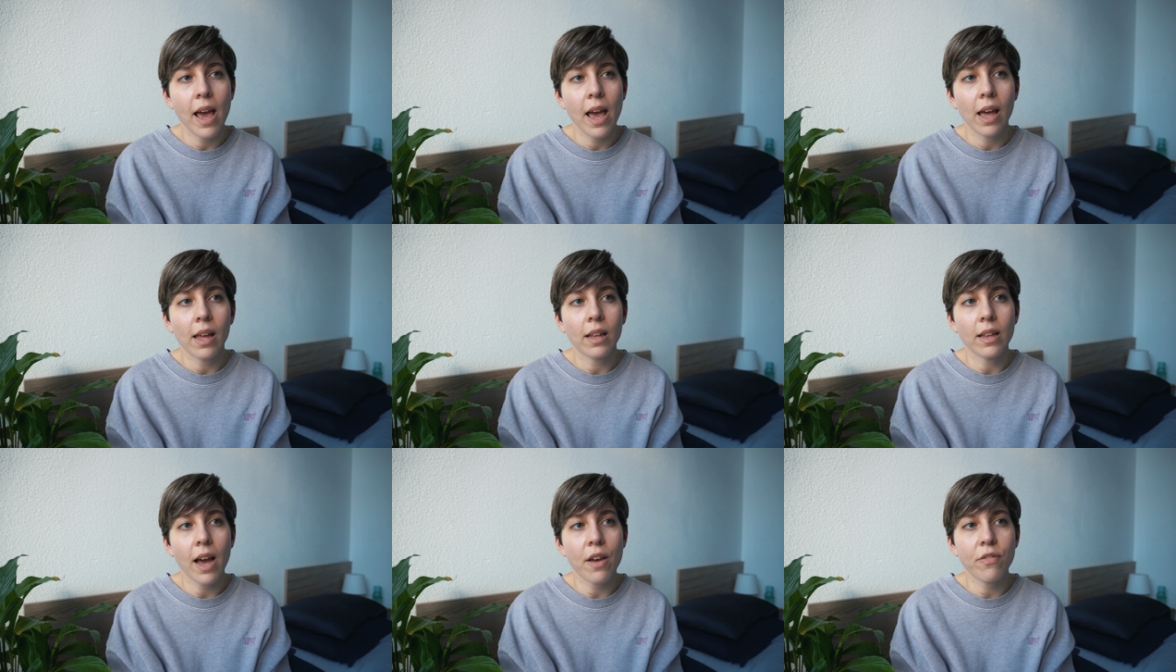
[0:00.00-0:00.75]

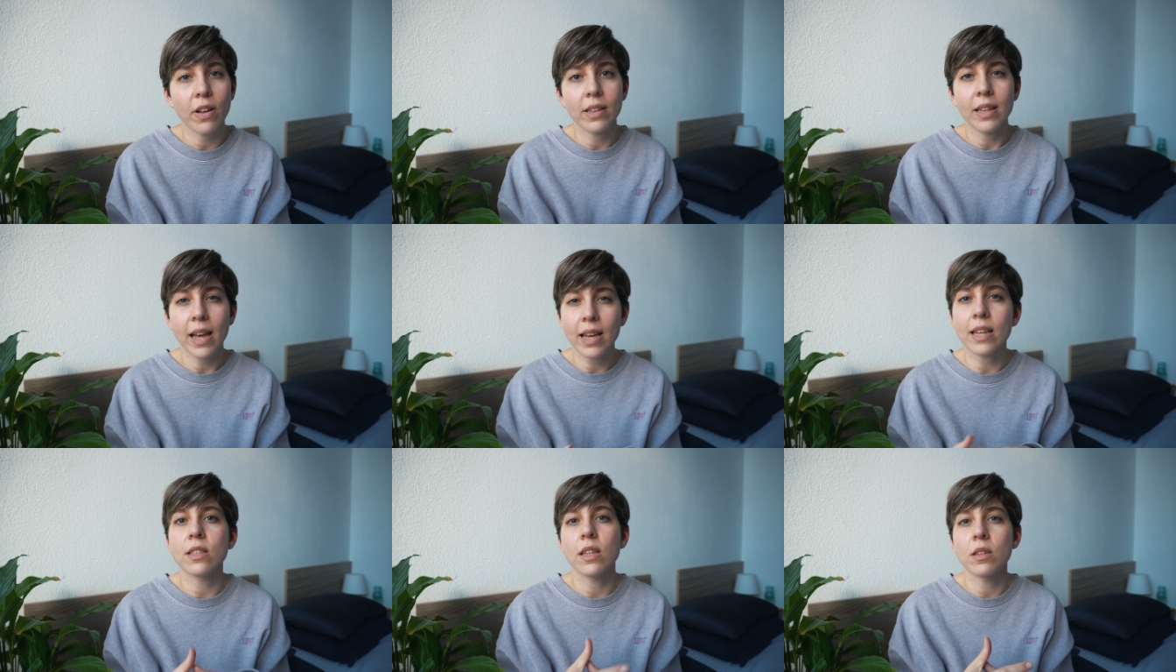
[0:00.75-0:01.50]
and I felt like
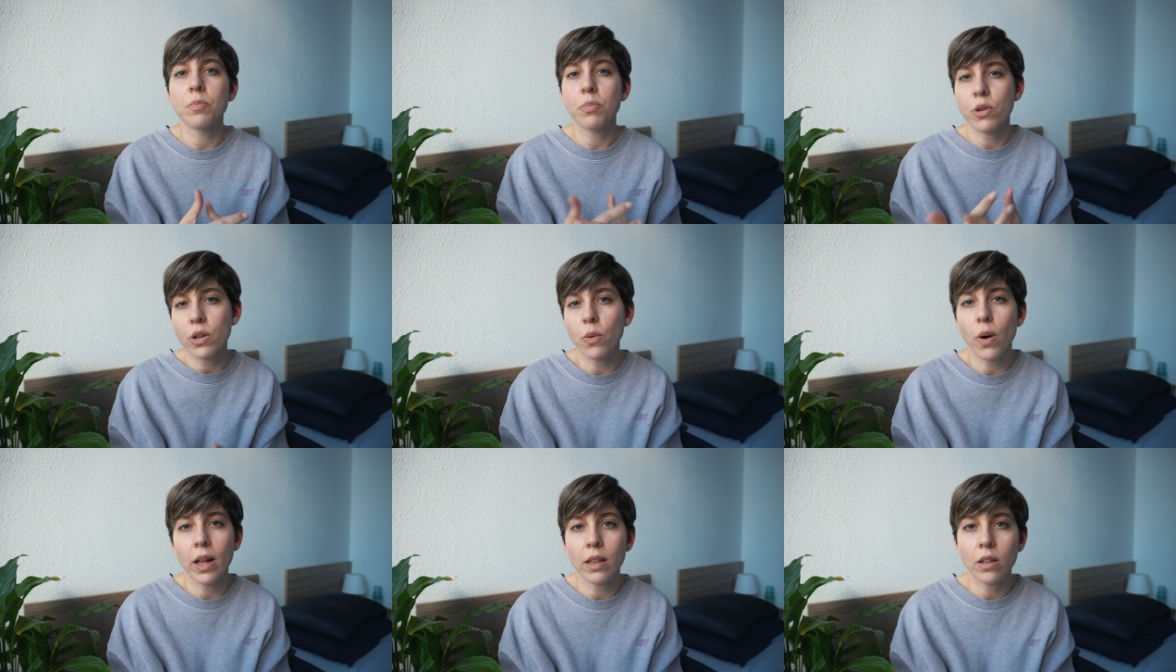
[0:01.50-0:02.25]
I did pretty
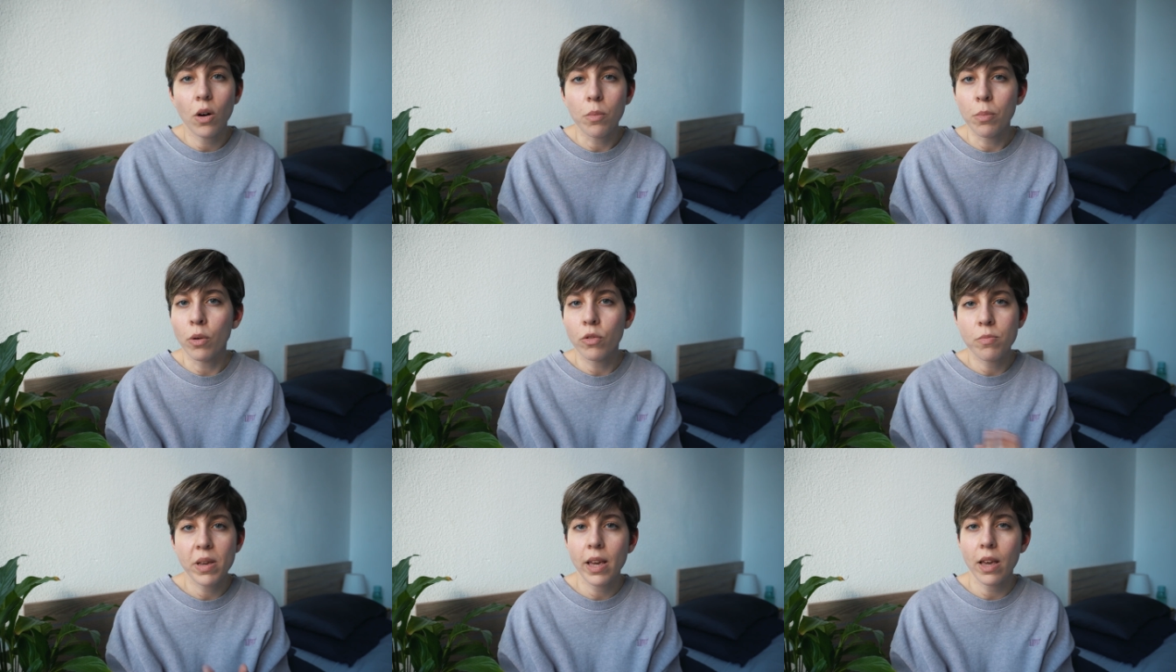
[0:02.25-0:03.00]
well on
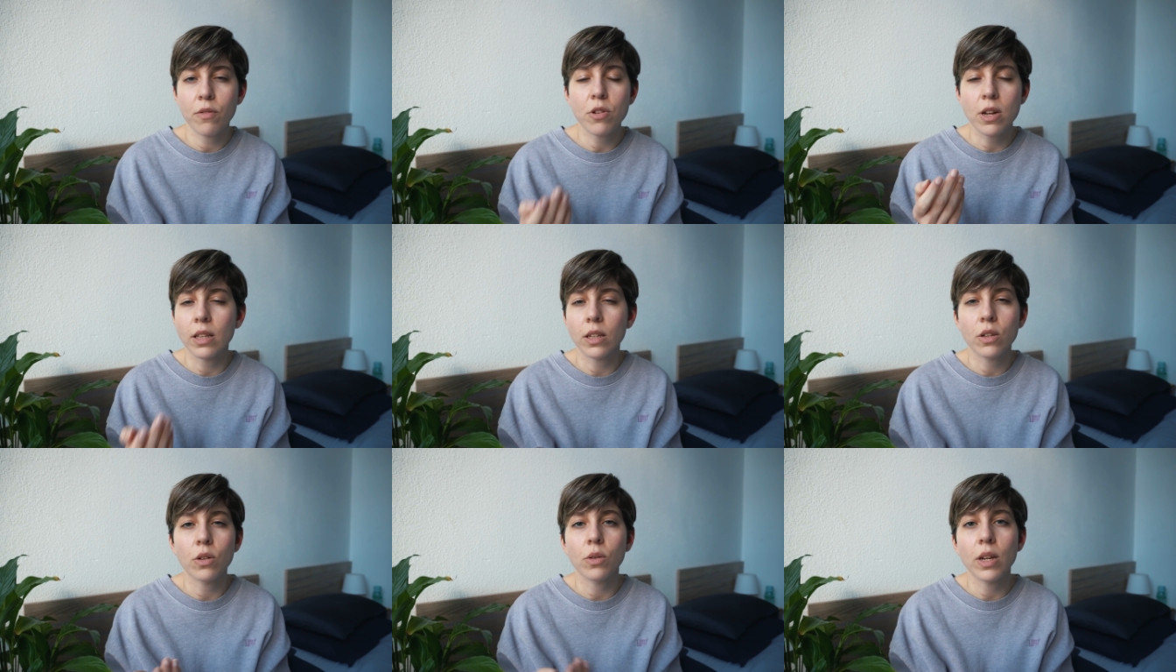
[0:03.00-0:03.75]
both behavioral and
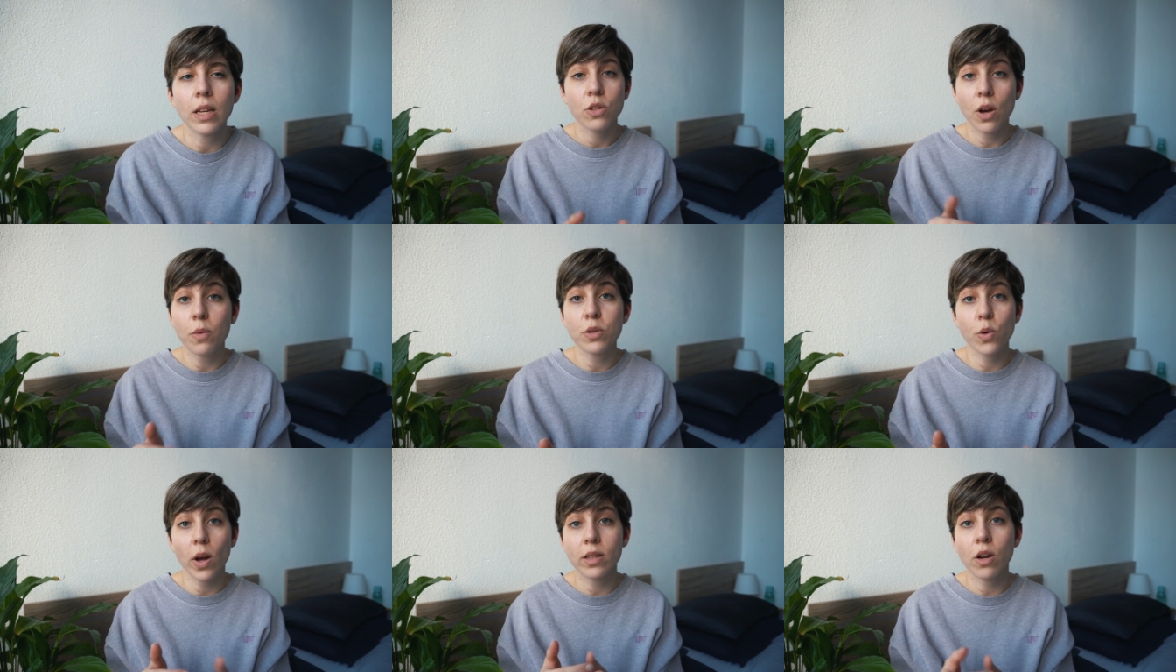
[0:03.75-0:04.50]
coding. So I was
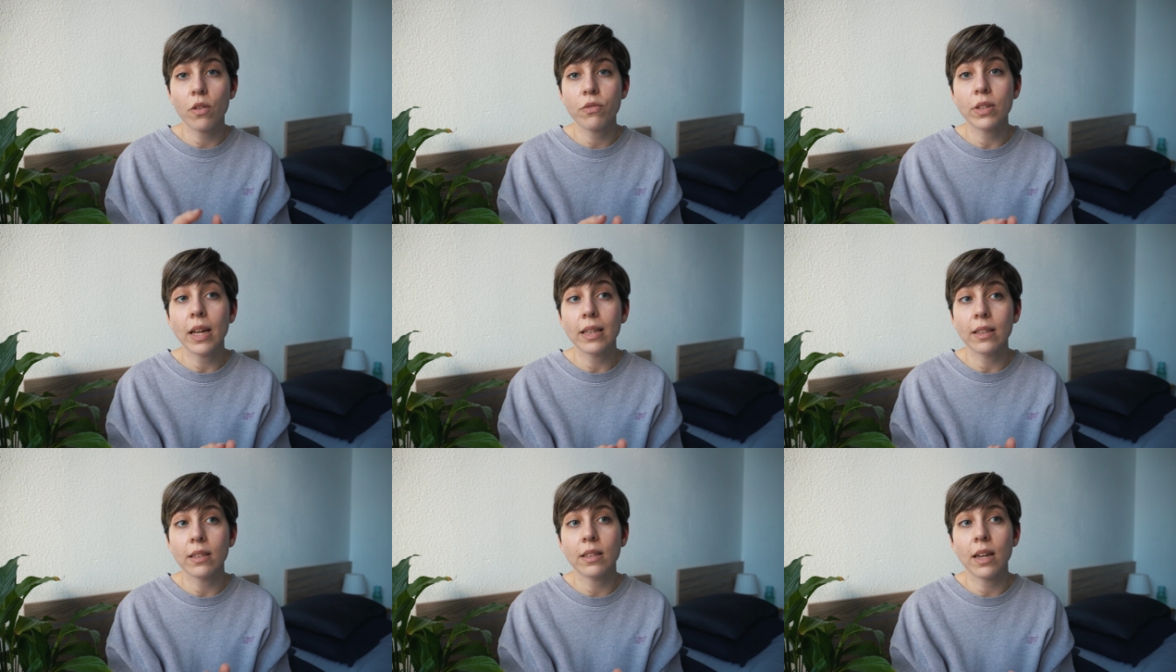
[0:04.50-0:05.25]
quite
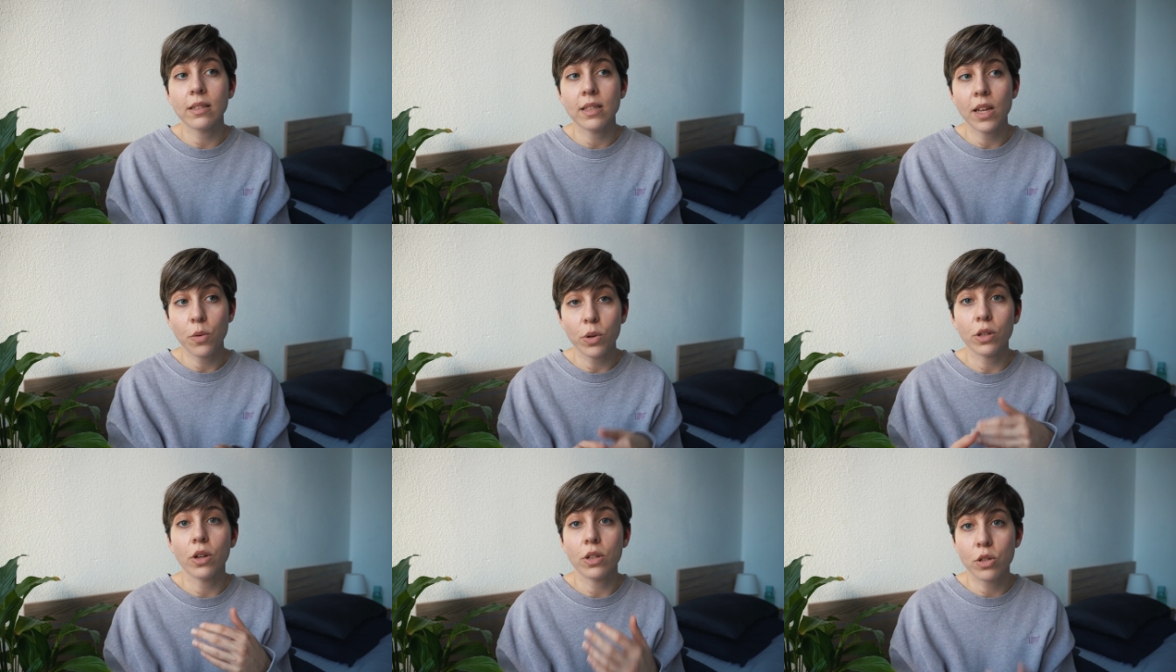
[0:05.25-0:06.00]
confident that they
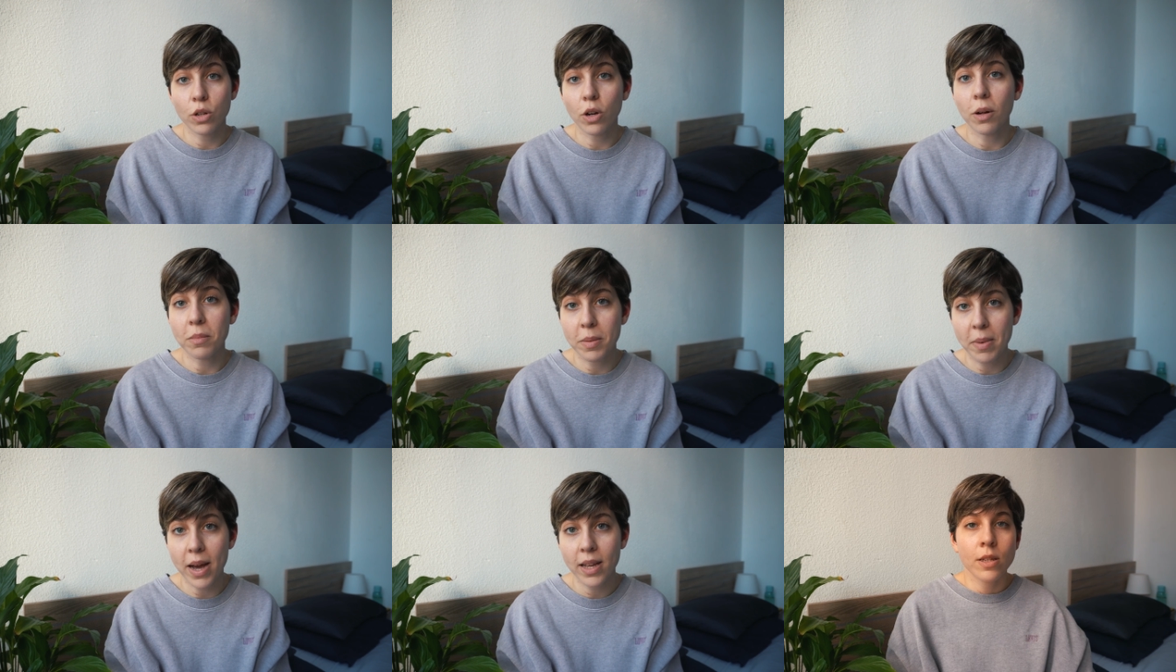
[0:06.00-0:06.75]
were going to call me back.